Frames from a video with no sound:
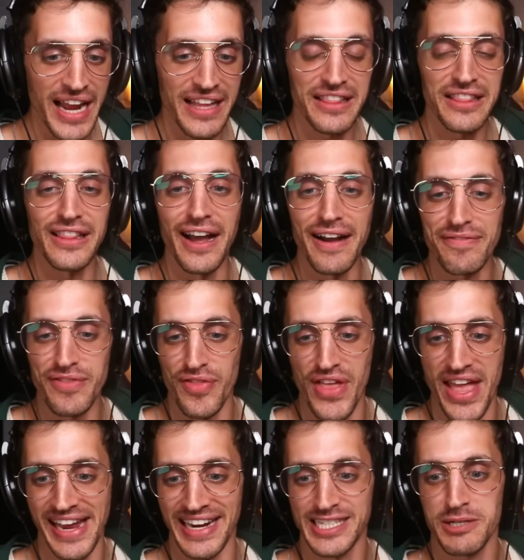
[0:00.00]
I love that
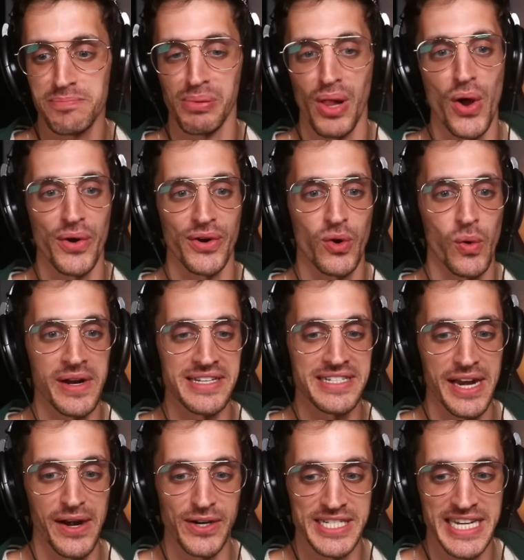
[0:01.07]
they exploded Quentin
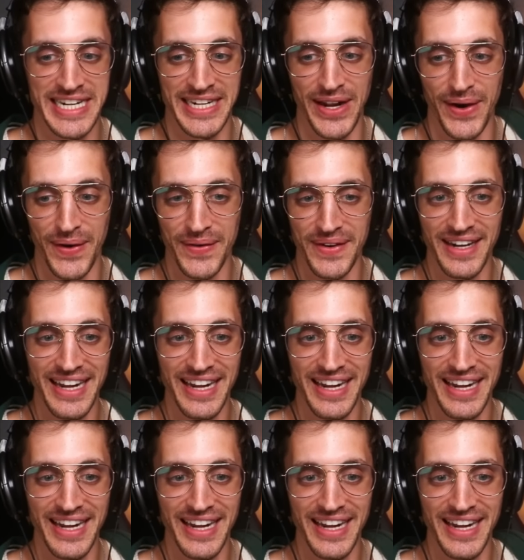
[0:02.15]
Tarantino.